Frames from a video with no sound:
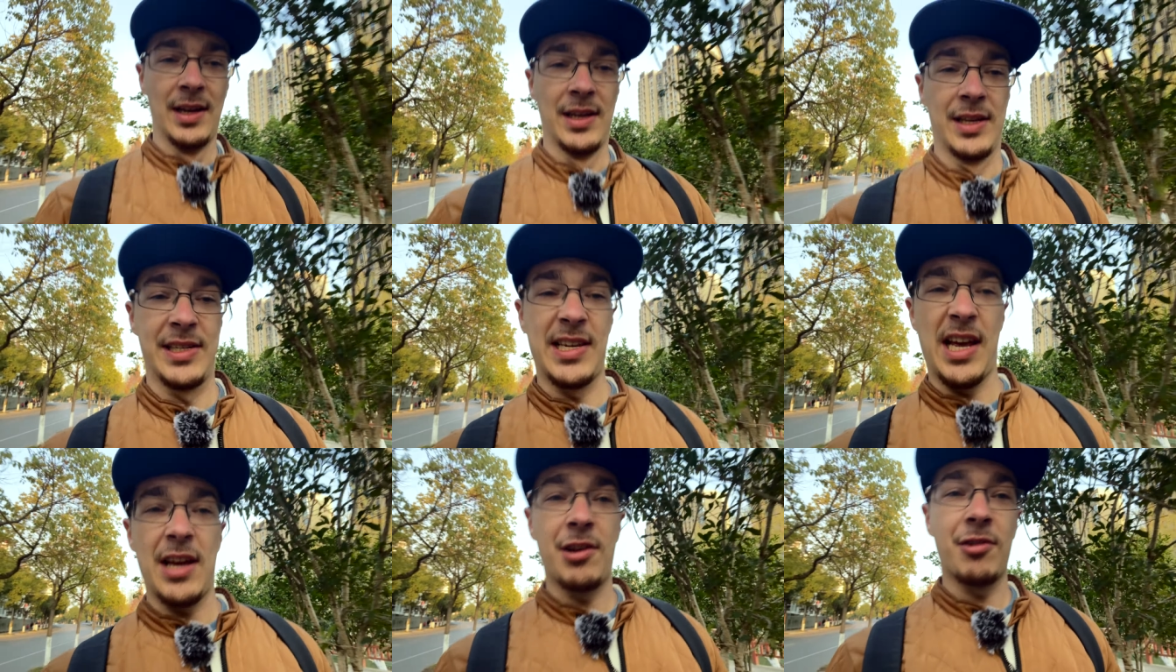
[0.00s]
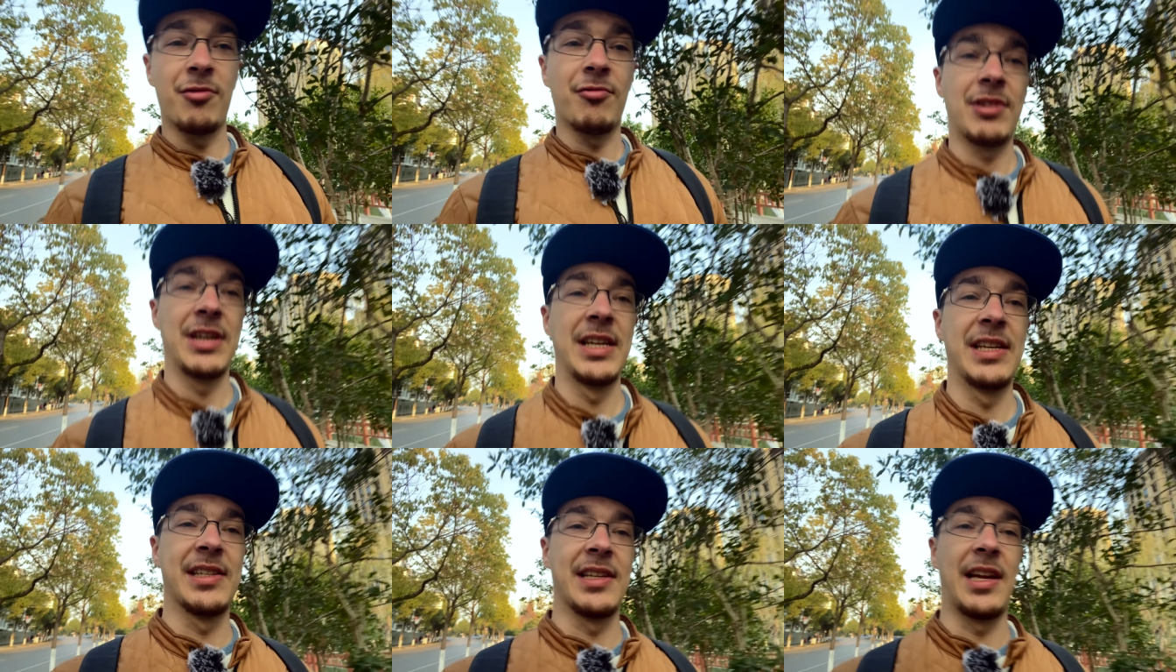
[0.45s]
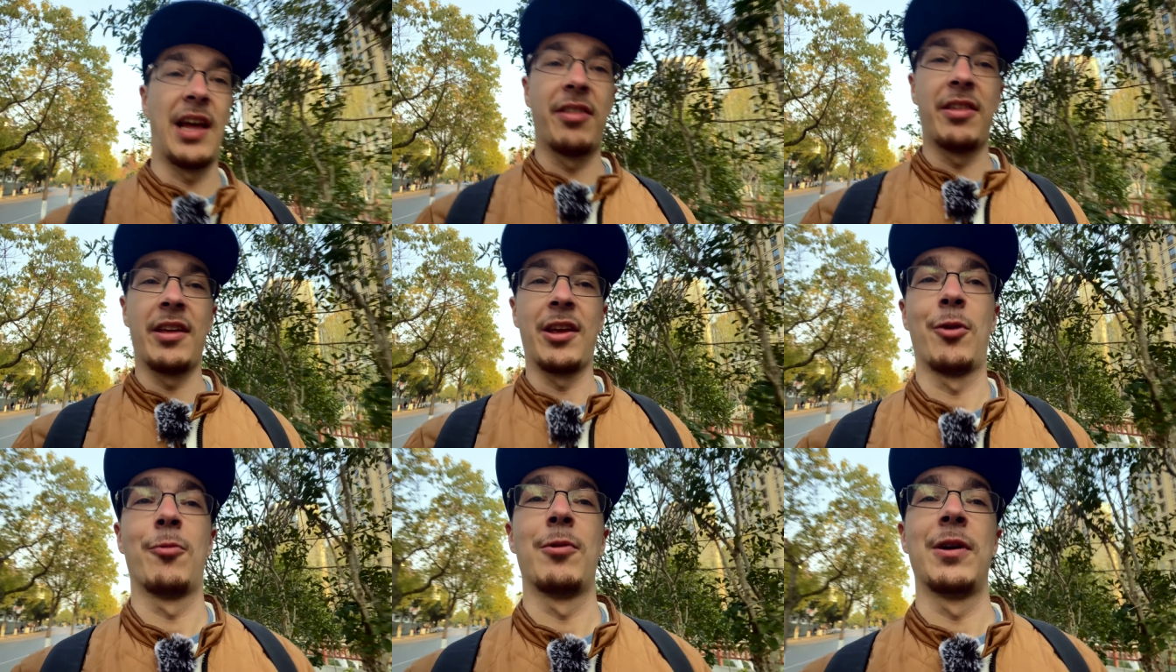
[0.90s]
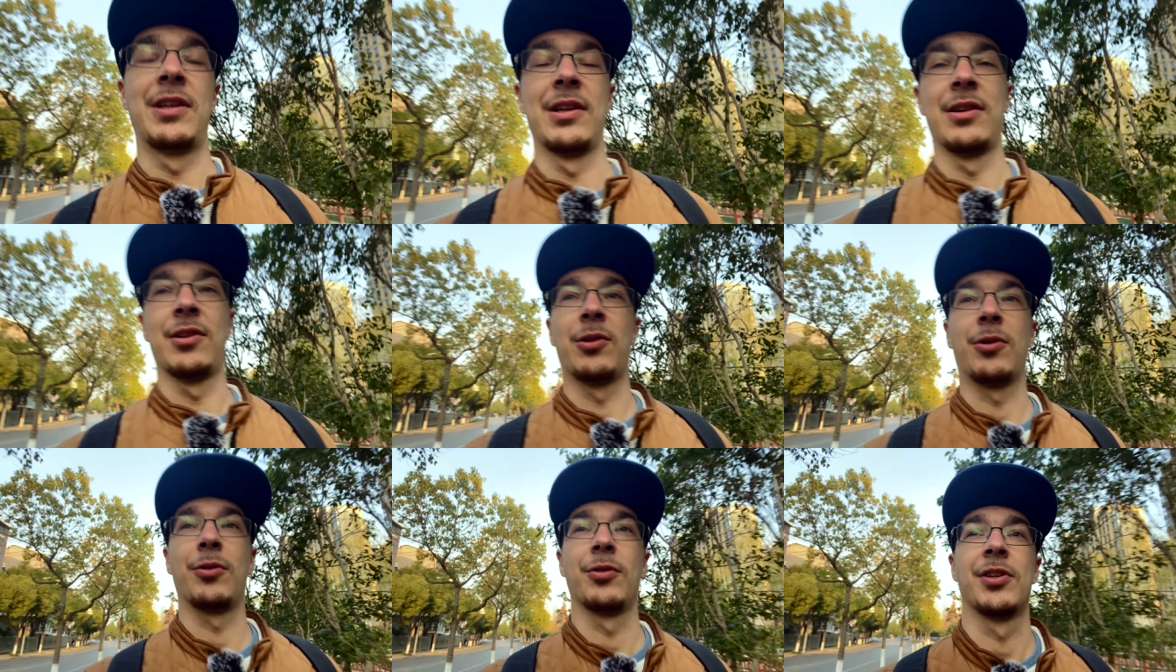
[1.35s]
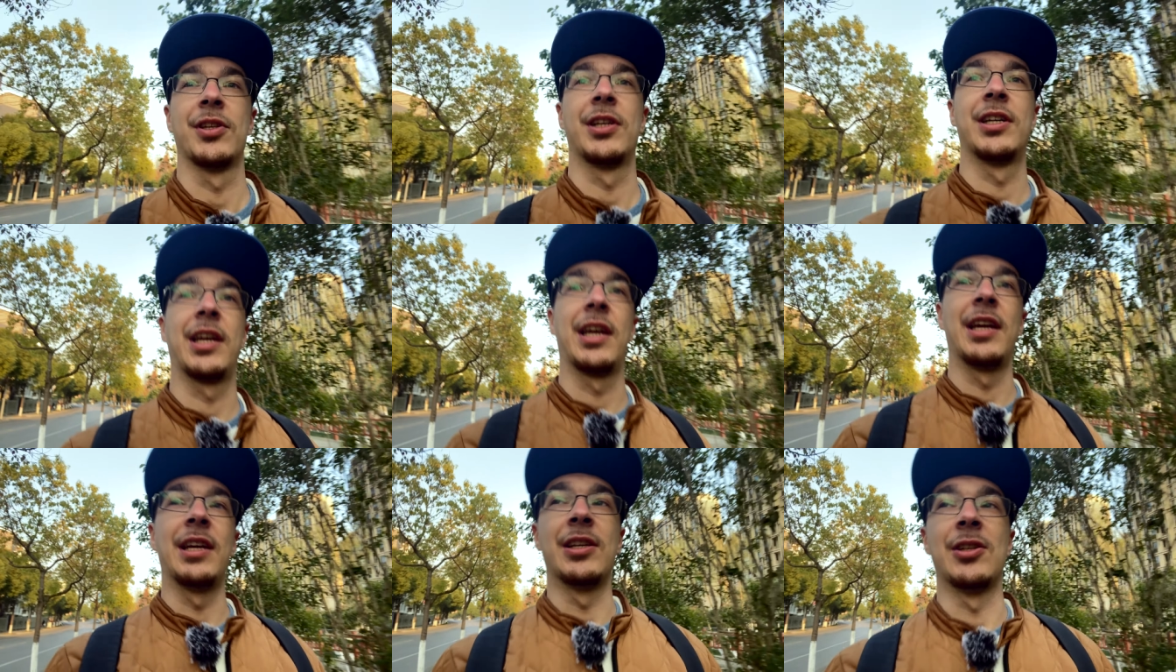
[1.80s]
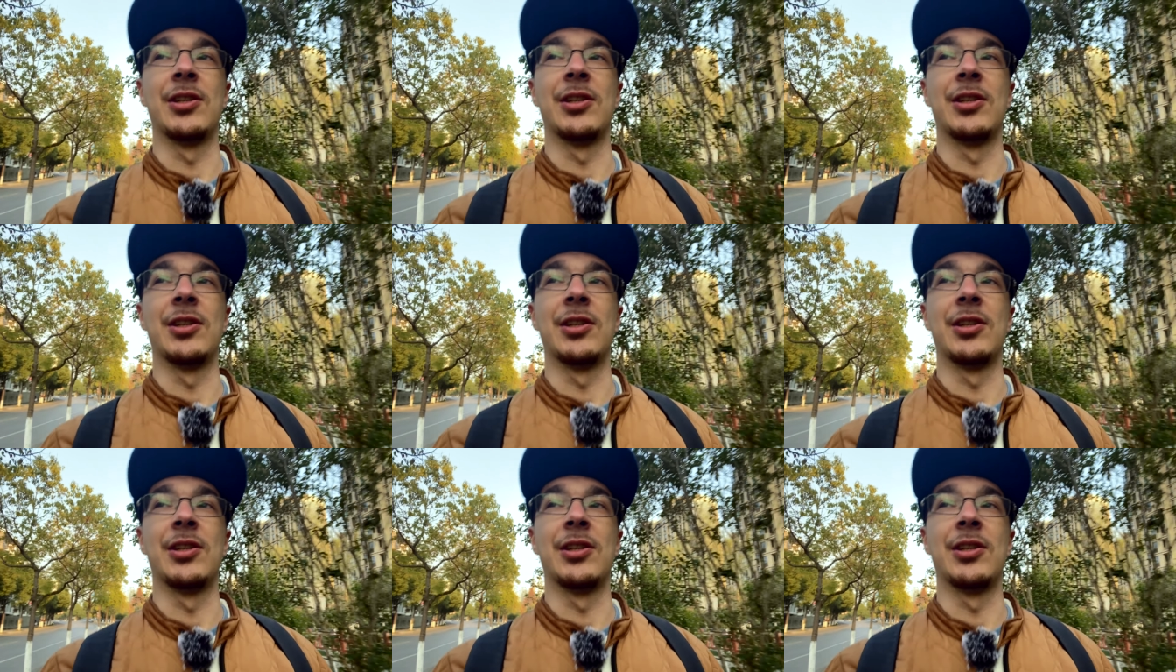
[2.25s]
Second reason I think quitting cold turkey is